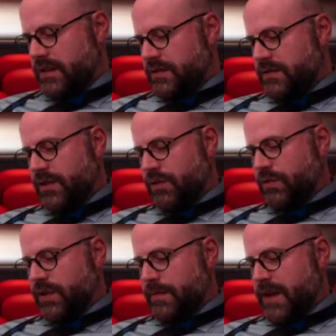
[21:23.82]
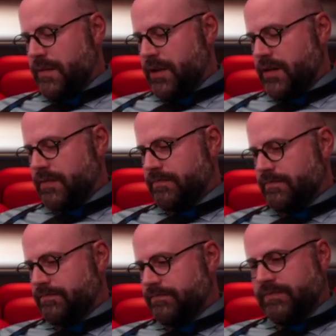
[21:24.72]
Don't worry, Mamaw.
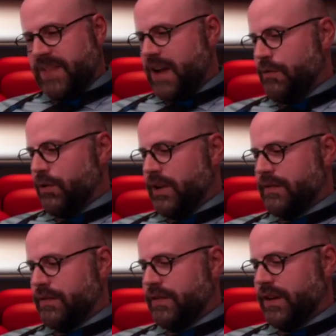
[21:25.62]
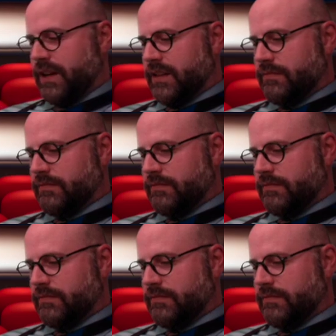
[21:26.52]
I won't ever forget.